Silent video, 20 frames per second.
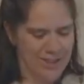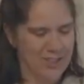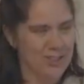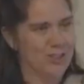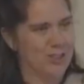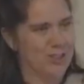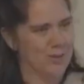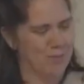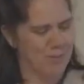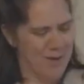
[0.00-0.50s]

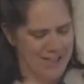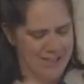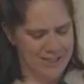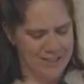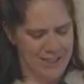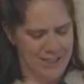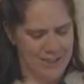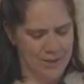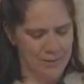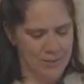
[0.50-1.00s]
Should my
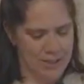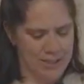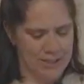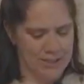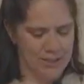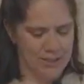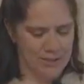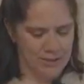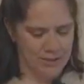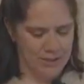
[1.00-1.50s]
child pledge
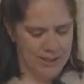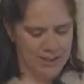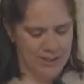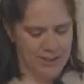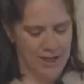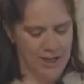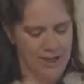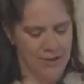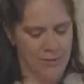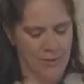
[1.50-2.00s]
a duty to
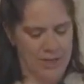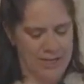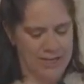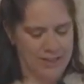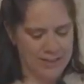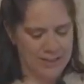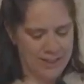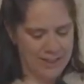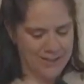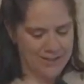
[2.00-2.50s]
God
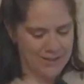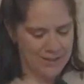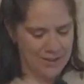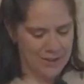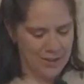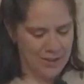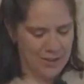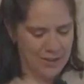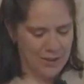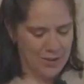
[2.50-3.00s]
weekly
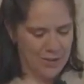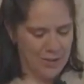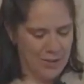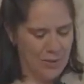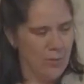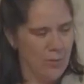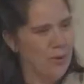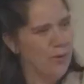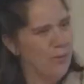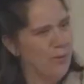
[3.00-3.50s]

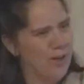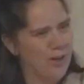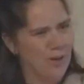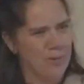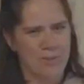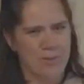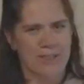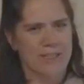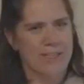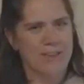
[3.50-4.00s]
when we
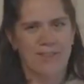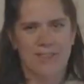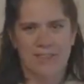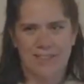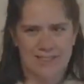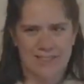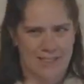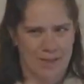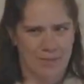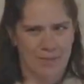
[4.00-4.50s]
don't believe in
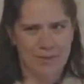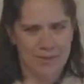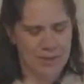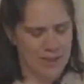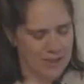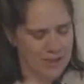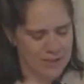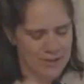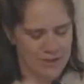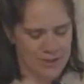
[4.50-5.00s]
the same
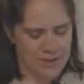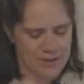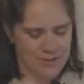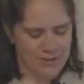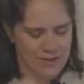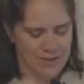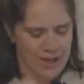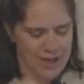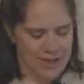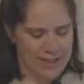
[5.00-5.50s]
construct
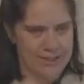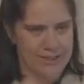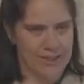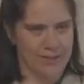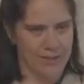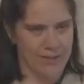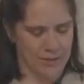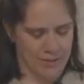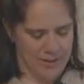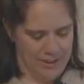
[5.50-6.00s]
of God as
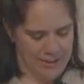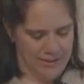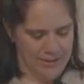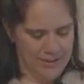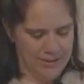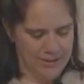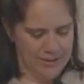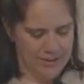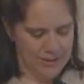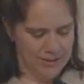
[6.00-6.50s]
everyone
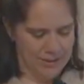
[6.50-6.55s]
else?